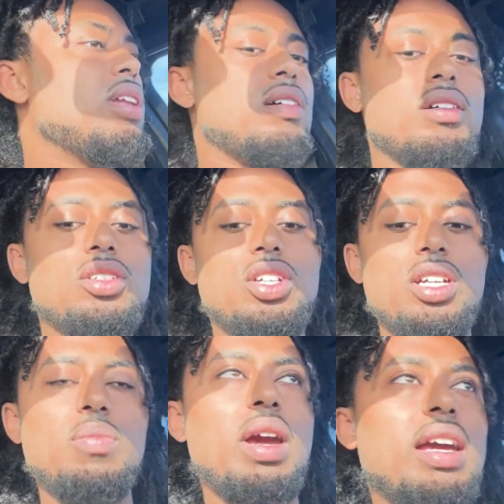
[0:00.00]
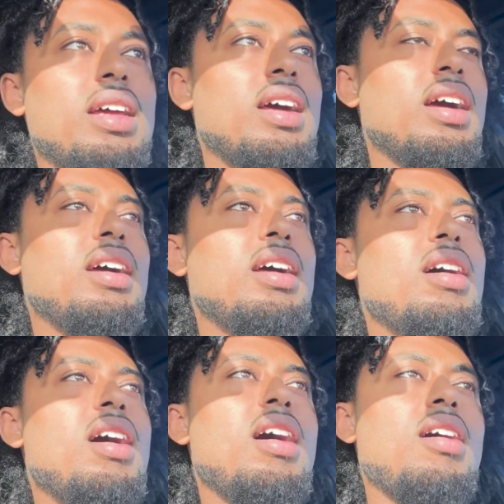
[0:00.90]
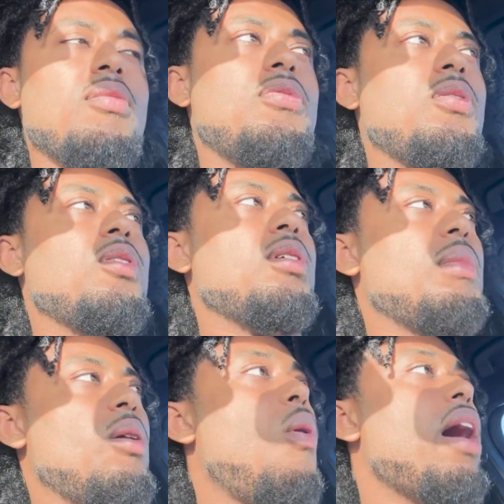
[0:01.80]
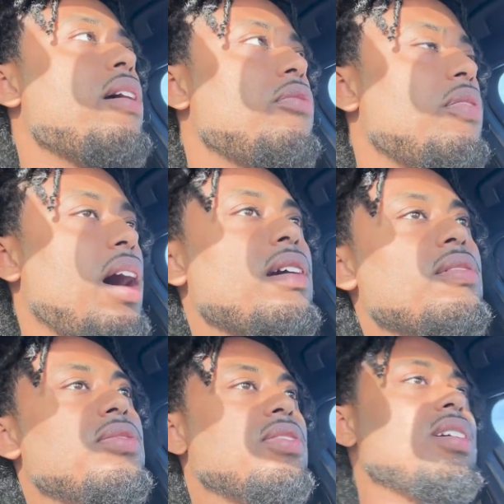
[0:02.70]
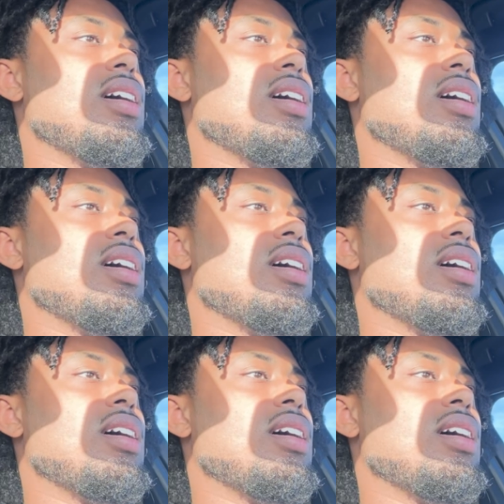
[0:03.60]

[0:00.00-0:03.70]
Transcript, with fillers: They're just making it uh, for my wife out of